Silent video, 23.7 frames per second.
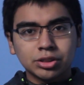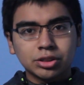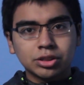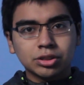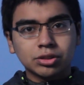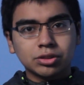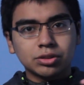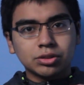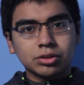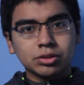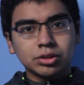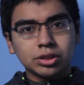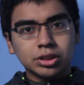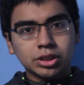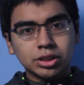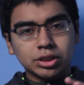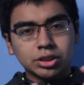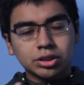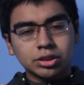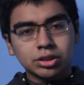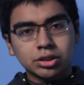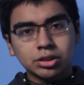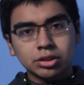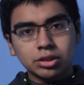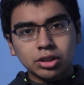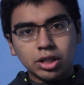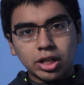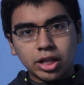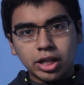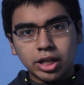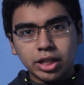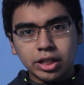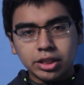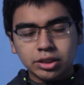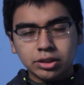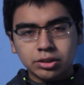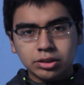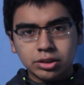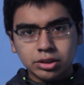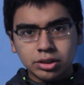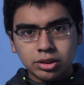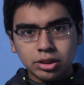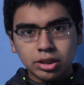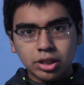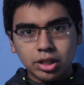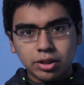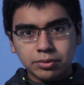So since the highest
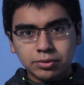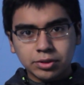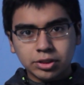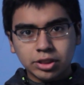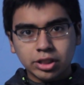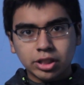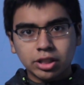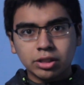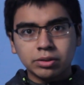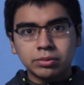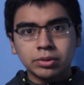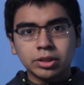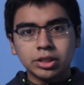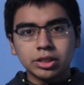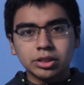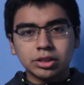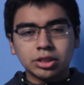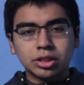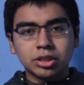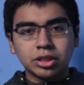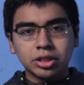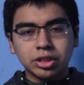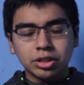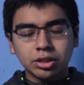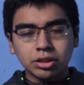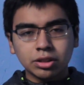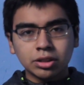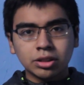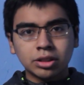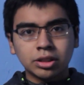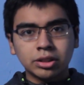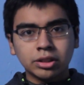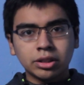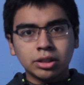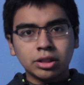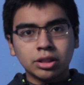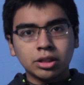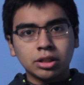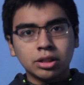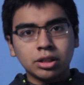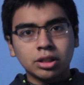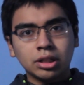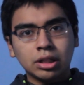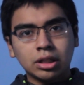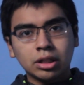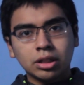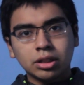f-stop is clear,
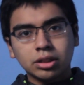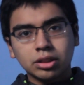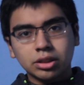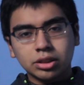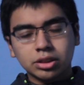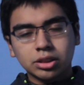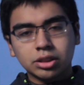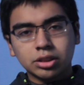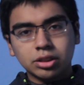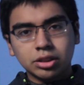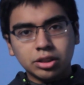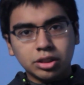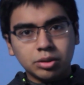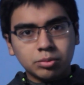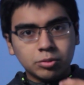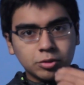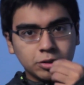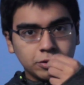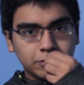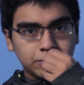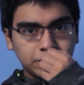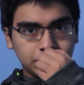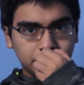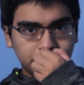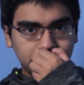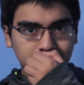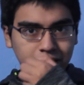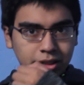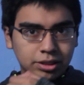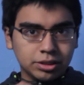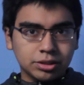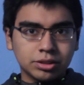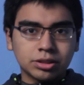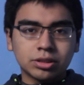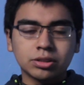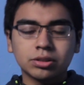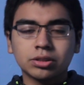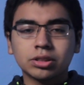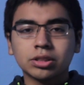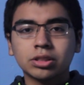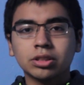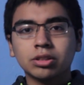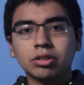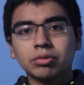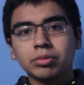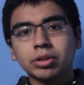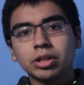it's going to need more information, so it's
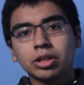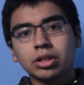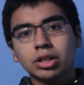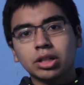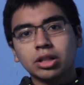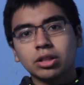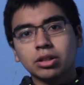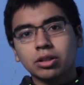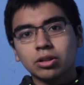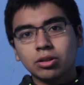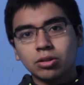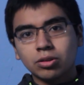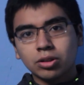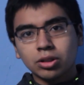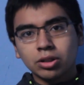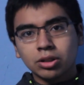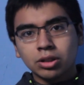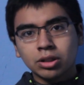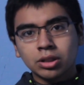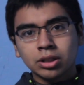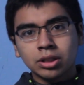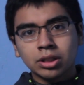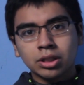going to be a lot lower.